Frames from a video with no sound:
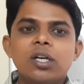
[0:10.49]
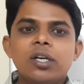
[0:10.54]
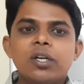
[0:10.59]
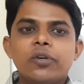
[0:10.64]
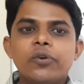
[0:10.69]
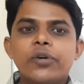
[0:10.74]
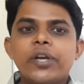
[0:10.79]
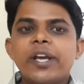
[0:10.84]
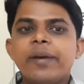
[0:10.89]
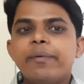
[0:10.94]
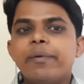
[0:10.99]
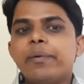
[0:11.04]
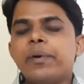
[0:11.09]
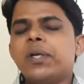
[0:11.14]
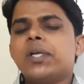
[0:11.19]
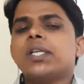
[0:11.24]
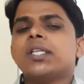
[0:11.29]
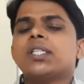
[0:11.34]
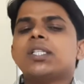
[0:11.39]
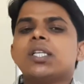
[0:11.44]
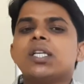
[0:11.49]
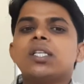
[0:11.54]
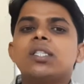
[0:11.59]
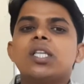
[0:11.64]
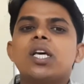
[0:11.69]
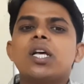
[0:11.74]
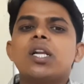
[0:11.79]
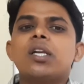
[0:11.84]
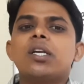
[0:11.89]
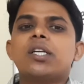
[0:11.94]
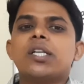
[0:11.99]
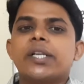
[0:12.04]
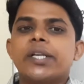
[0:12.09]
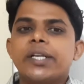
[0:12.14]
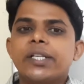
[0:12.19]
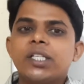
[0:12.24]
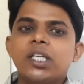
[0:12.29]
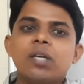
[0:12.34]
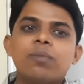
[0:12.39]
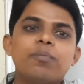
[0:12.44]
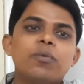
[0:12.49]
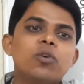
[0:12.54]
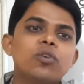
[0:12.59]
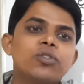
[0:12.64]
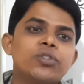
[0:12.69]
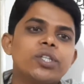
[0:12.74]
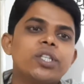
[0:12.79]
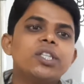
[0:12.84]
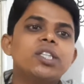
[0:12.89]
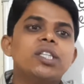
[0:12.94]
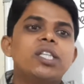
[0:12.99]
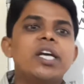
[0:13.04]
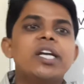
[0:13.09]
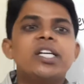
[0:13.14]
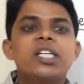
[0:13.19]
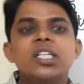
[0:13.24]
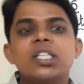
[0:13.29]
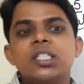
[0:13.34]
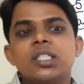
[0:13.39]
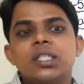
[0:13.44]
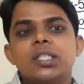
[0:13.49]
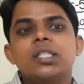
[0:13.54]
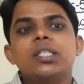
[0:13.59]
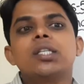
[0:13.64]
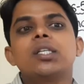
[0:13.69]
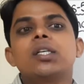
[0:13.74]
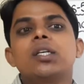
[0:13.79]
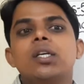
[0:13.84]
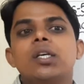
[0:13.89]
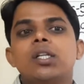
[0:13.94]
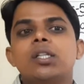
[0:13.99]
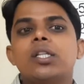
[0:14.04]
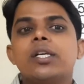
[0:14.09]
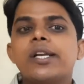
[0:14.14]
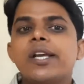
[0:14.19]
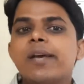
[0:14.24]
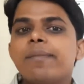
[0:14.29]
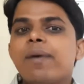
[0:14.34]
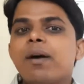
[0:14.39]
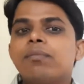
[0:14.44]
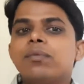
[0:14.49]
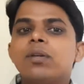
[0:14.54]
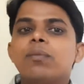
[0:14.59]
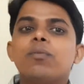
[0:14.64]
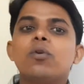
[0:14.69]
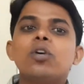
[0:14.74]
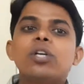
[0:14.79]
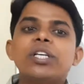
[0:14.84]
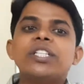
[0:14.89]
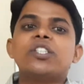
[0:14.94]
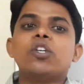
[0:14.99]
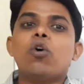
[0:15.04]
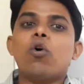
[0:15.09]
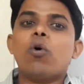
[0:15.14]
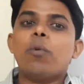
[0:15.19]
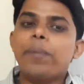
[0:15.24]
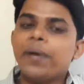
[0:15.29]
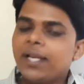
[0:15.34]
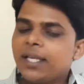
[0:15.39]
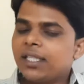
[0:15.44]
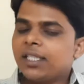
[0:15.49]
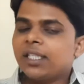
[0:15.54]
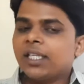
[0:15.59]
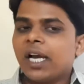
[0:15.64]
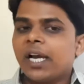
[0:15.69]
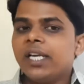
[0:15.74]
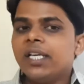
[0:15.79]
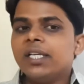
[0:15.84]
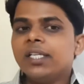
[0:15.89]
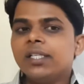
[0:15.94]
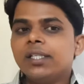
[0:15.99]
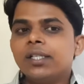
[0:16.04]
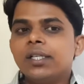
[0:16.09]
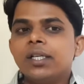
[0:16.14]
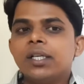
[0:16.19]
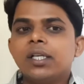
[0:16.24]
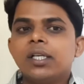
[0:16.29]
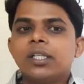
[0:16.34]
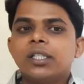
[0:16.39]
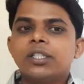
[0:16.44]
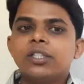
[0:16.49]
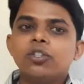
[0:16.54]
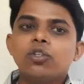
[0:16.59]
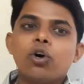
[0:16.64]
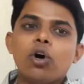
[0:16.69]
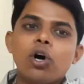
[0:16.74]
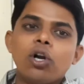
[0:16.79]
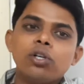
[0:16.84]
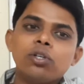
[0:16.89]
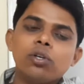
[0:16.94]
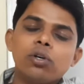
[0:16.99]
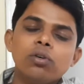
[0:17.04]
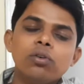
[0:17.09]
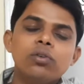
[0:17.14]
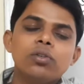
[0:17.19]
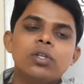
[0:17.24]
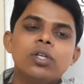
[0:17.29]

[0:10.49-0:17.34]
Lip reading: Today we will discuss the literature portion, that is the name of the book is Open Sky. You all know.